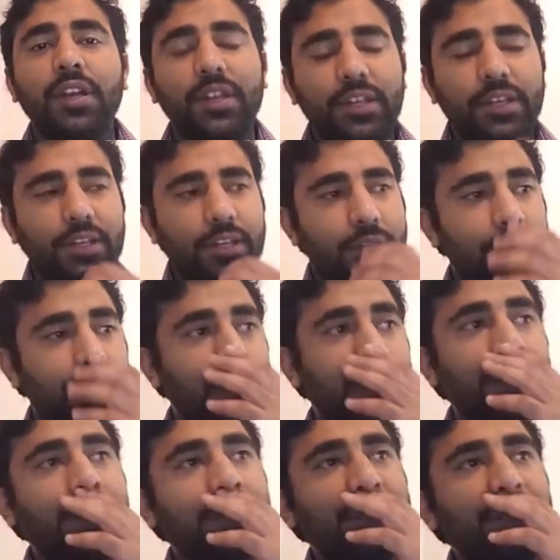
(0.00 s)
Uh,
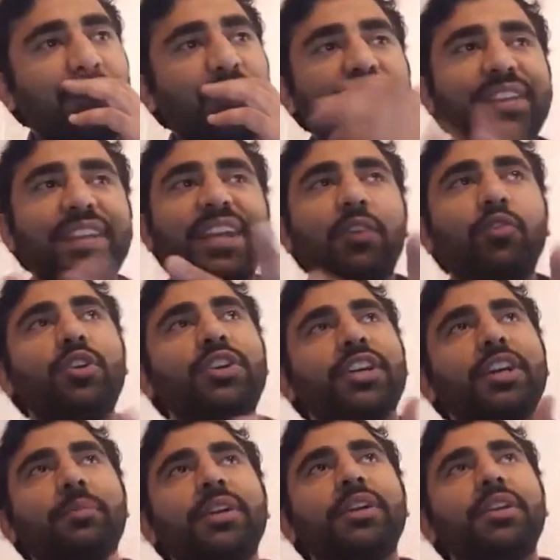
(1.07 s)
the one thing I will
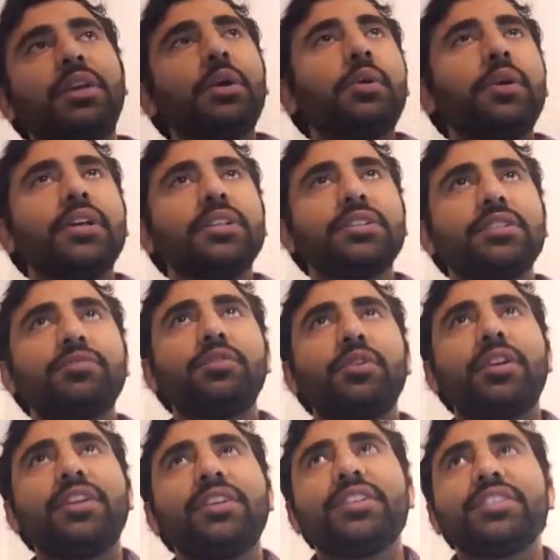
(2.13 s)
recommend you is if you
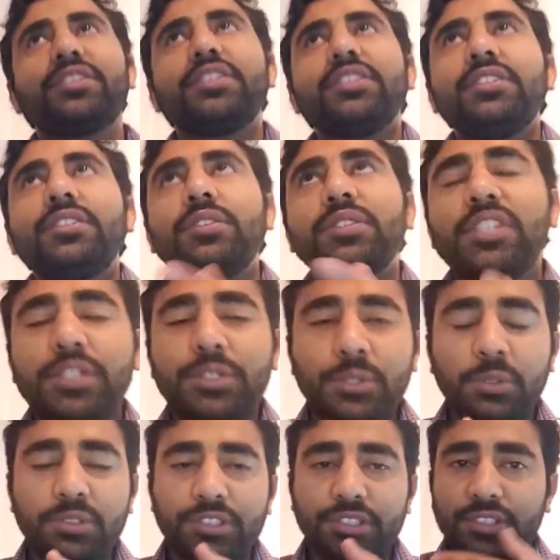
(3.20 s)
are interested into
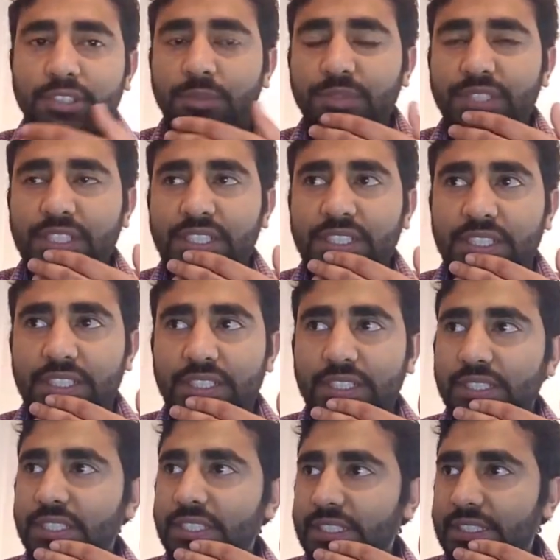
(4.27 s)
control systems and
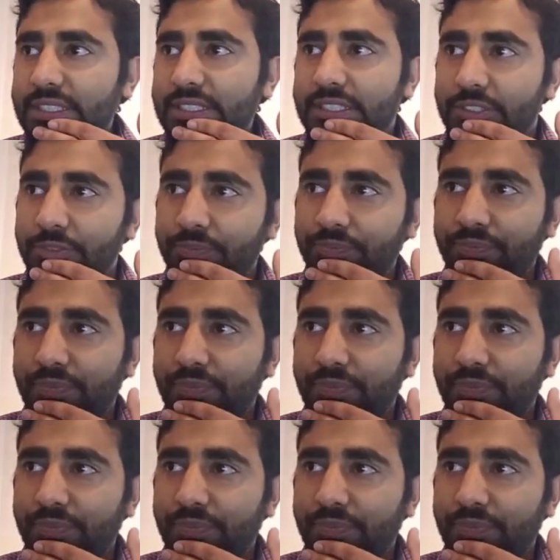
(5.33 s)
uh, like uh,